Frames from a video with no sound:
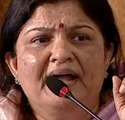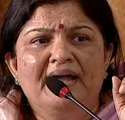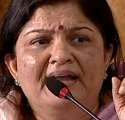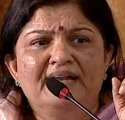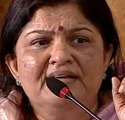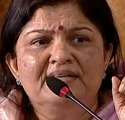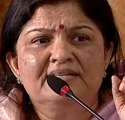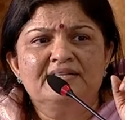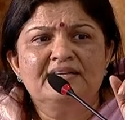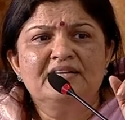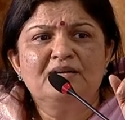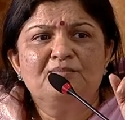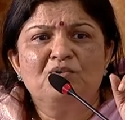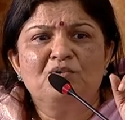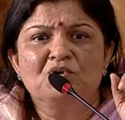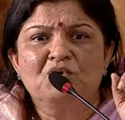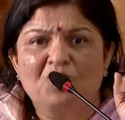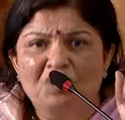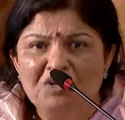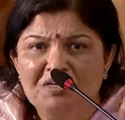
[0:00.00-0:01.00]
and he said
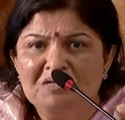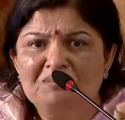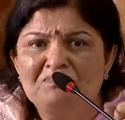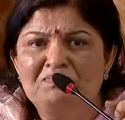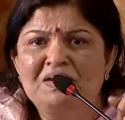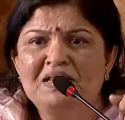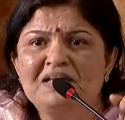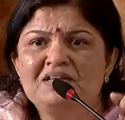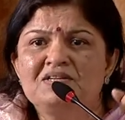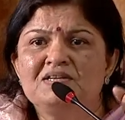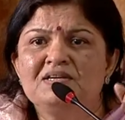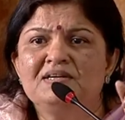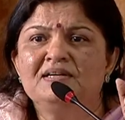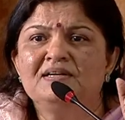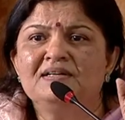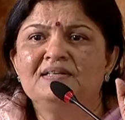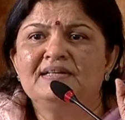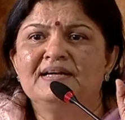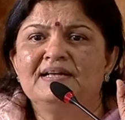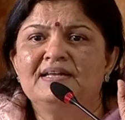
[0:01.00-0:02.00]
about
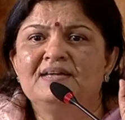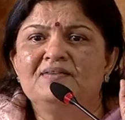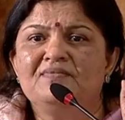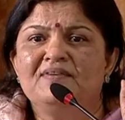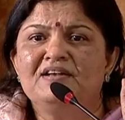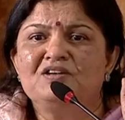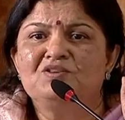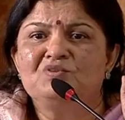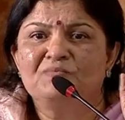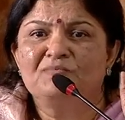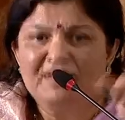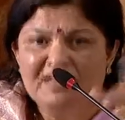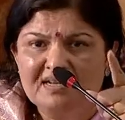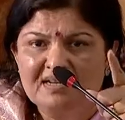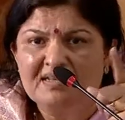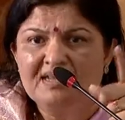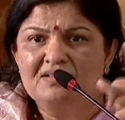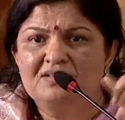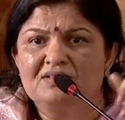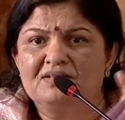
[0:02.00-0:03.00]
contemplation, then he went to
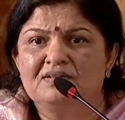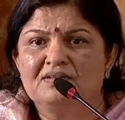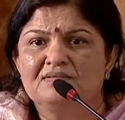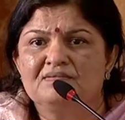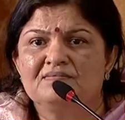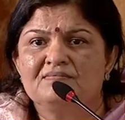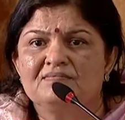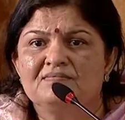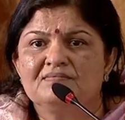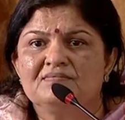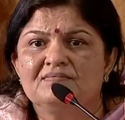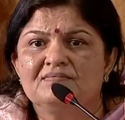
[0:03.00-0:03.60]
meditation.